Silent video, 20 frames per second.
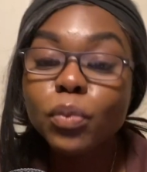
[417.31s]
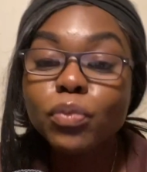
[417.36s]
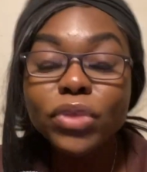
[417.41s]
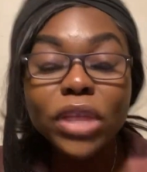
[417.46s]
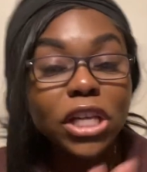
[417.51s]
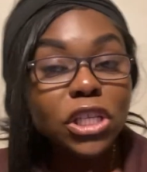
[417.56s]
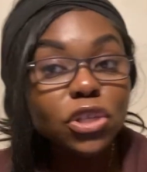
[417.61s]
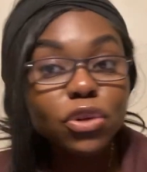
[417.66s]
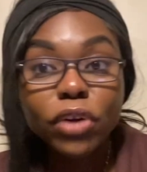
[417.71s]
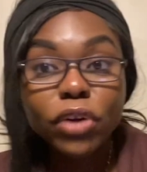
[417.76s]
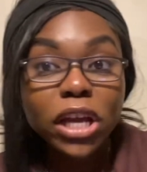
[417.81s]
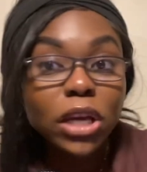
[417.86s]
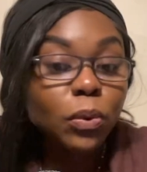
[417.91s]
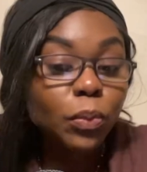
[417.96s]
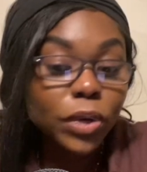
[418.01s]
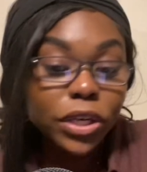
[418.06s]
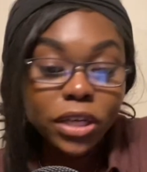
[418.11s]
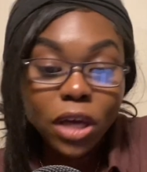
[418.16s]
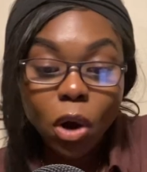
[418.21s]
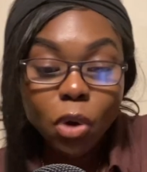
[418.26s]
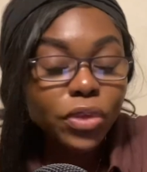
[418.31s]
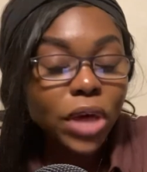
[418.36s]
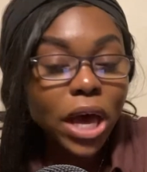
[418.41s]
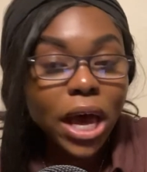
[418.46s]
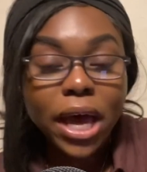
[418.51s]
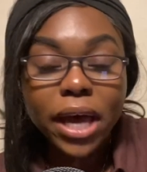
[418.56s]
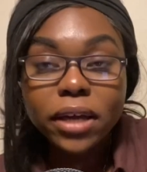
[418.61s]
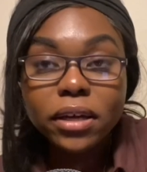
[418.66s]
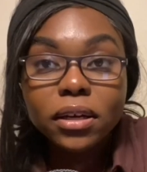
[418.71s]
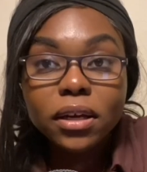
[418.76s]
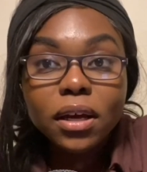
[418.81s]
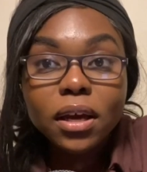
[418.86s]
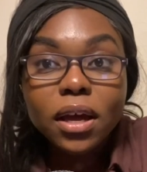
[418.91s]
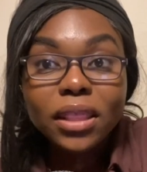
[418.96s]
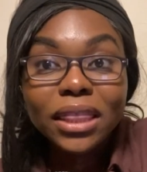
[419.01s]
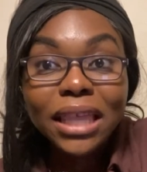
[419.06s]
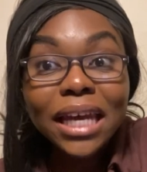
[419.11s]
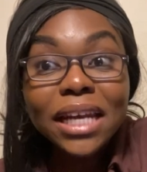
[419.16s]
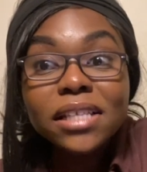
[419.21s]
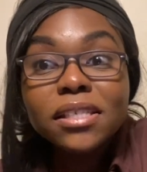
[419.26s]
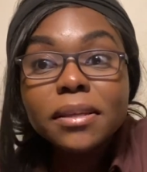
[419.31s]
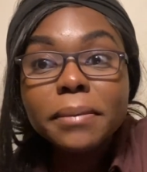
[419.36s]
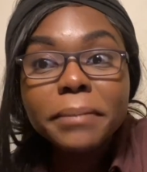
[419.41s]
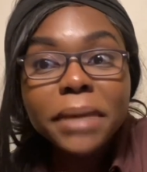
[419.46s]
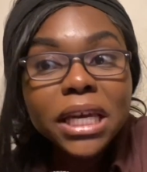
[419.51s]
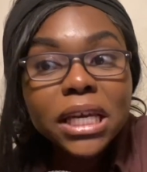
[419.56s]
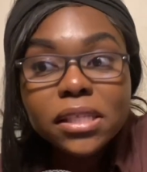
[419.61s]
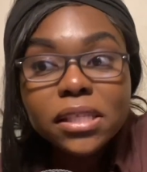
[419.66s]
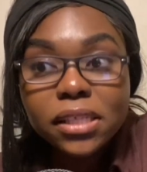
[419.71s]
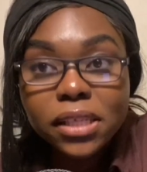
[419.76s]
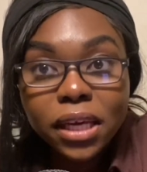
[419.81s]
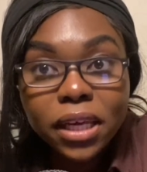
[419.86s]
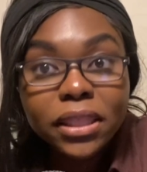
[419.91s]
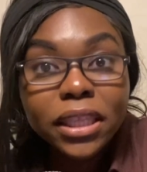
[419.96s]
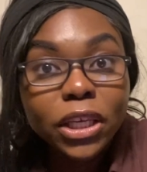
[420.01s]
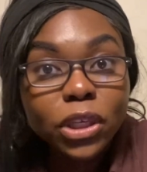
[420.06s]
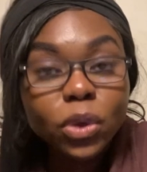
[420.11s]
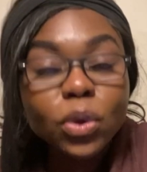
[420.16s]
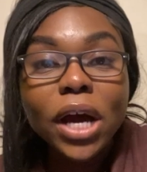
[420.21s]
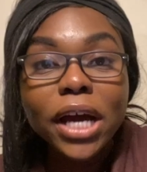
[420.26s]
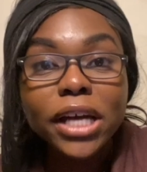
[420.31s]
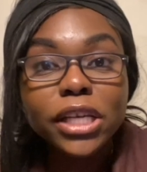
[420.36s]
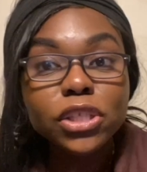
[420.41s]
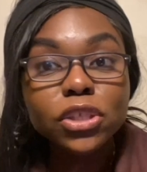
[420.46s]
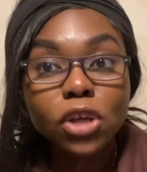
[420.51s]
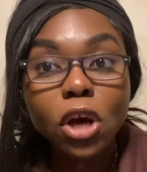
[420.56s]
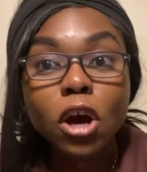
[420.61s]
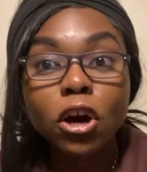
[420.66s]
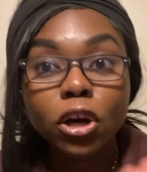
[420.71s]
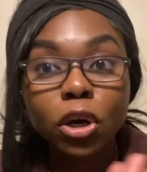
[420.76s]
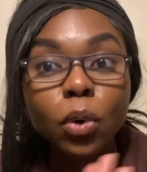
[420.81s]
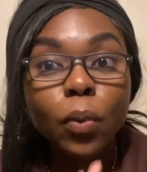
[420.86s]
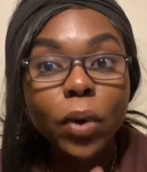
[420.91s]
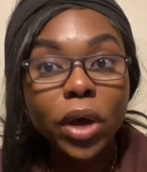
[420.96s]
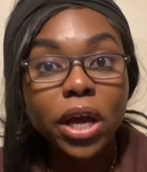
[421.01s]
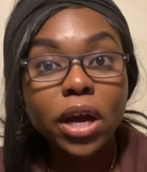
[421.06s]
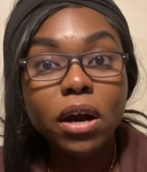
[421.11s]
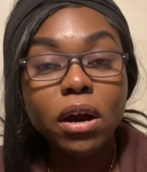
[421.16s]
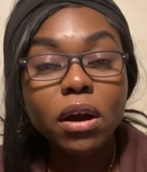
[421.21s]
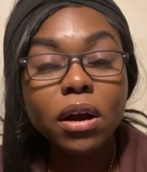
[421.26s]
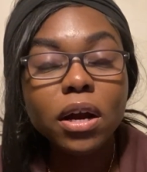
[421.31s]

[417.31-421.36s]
That's great. We know that. That is amazing that you guys are aware.